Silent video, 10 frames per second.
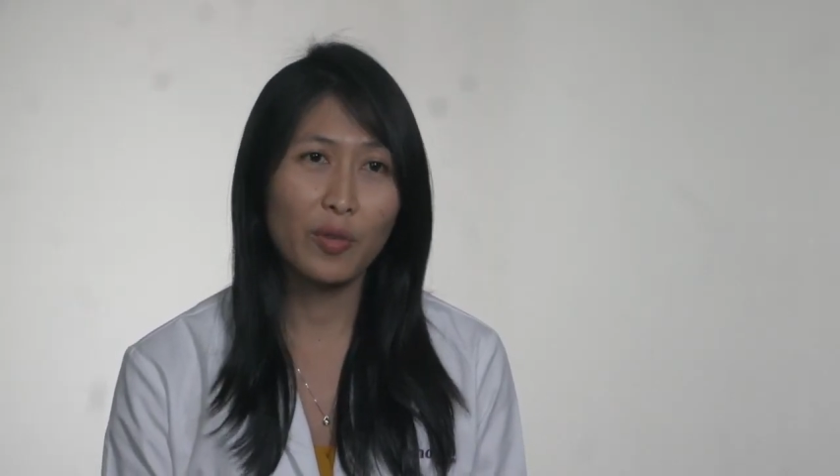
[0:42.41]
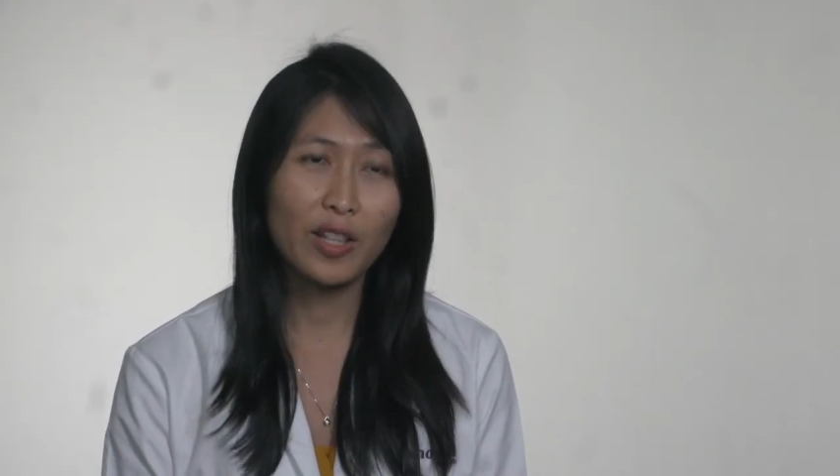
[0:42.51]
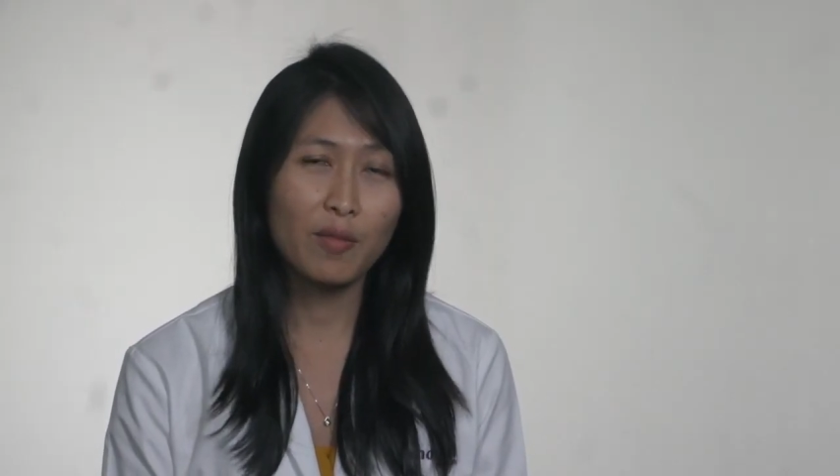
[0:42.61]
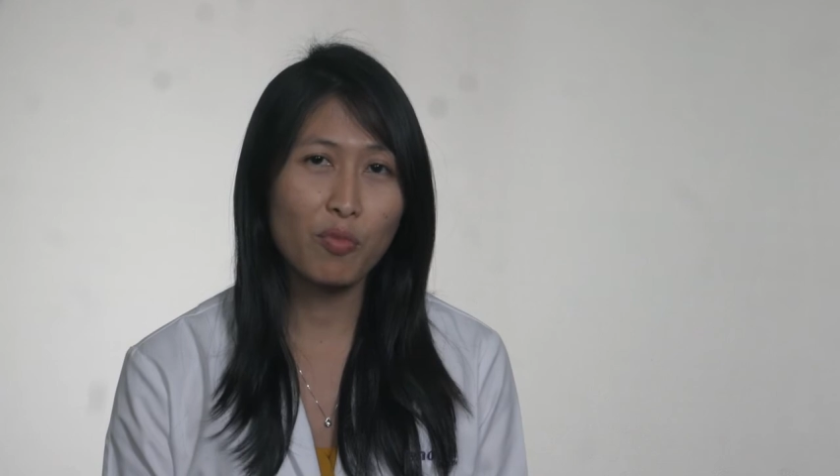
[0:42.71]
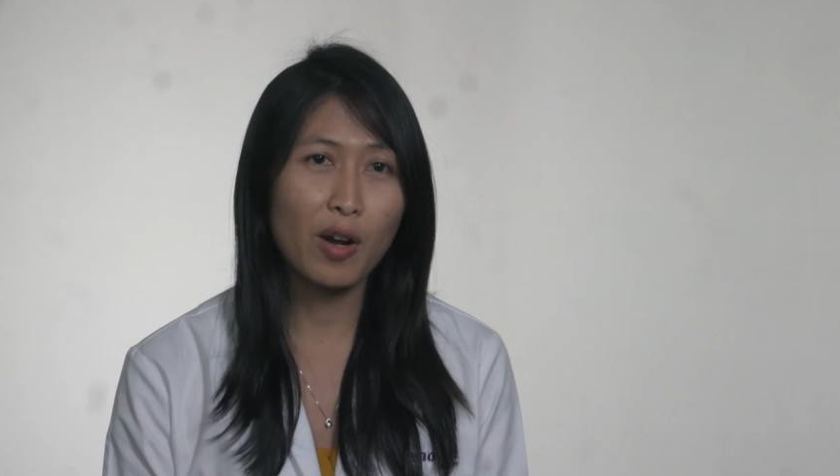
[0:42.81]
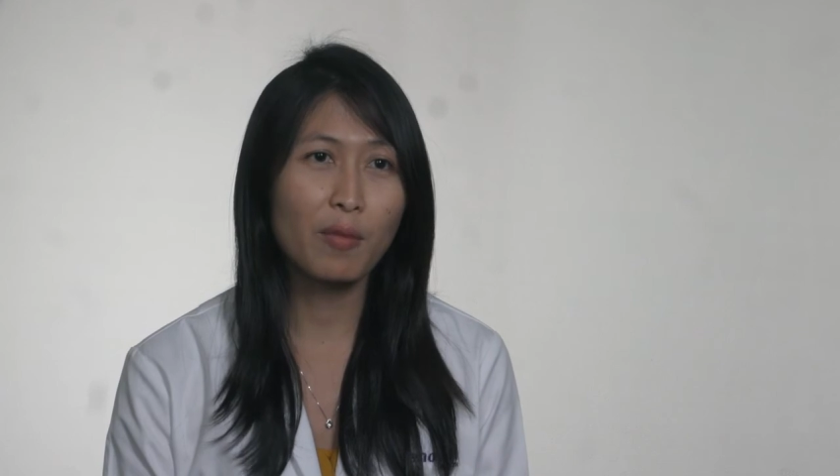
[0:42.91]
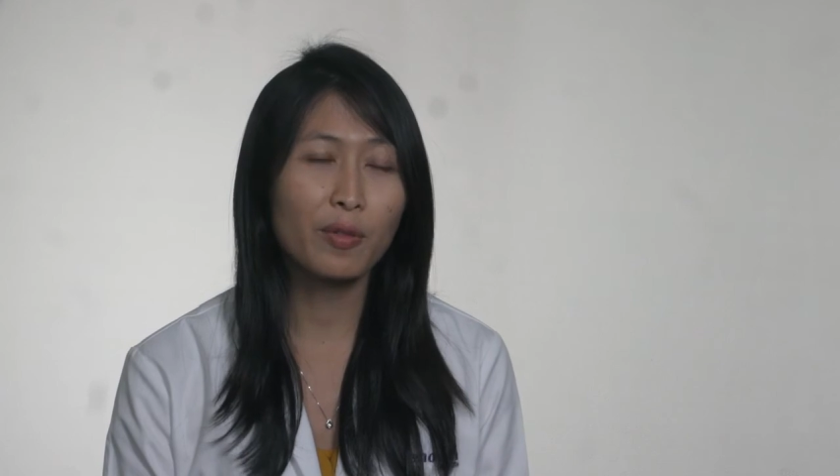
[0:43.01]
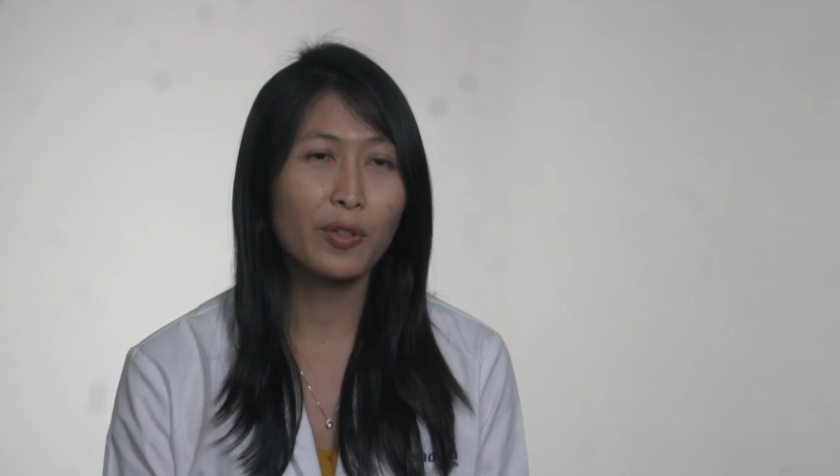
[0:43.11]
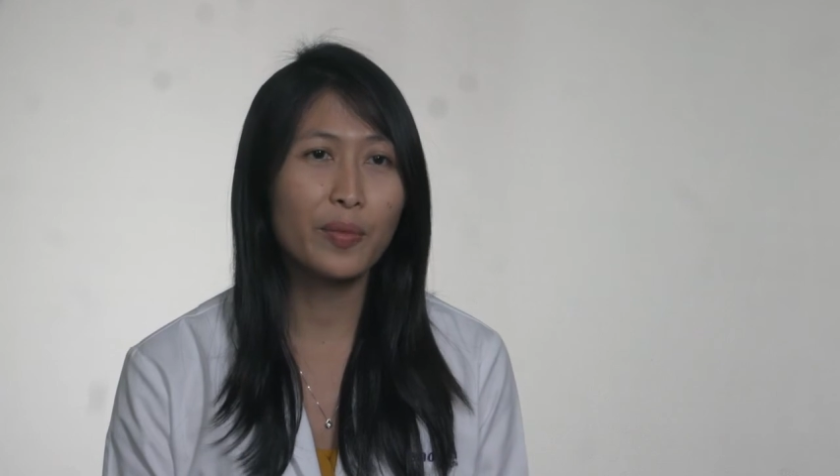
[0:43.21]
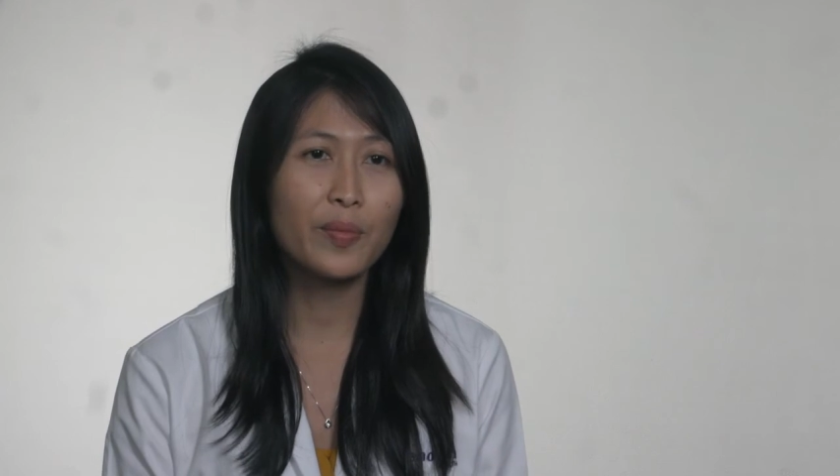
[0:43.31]
rhythm
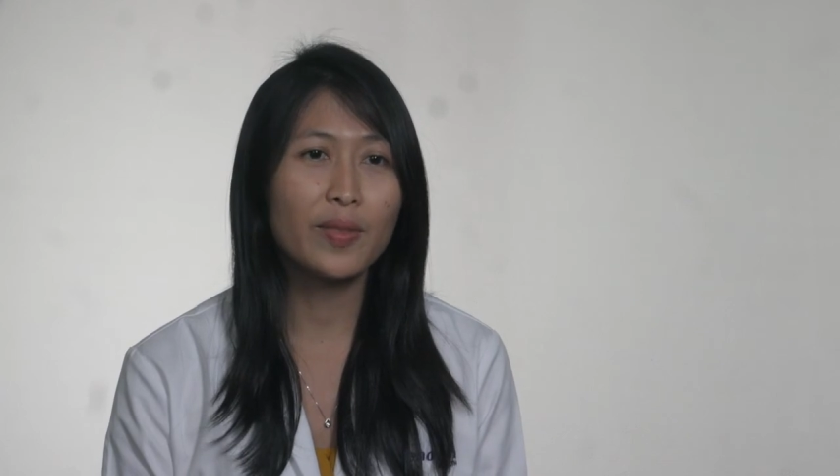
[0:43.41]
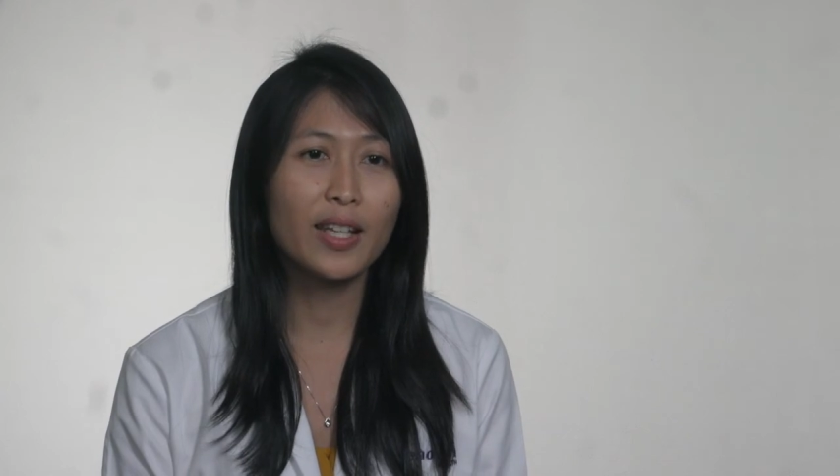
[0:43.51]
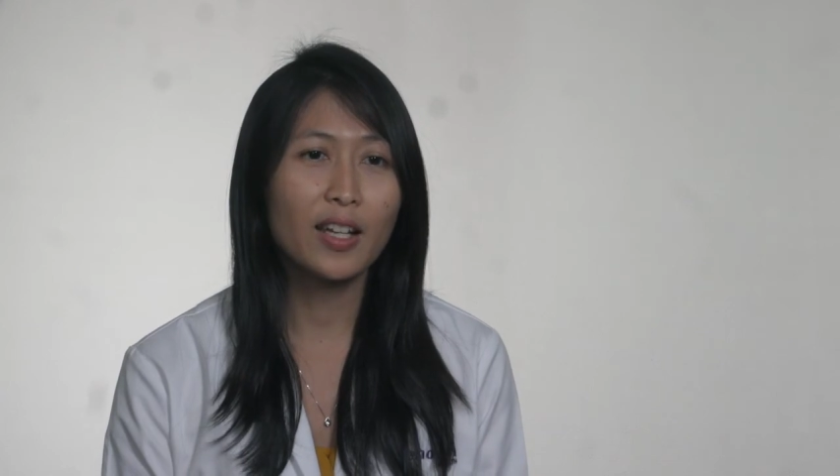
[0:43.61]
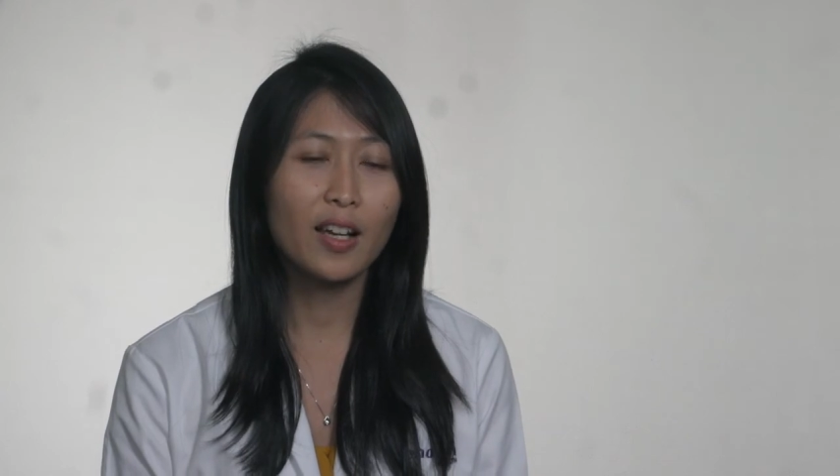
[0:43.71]
problems,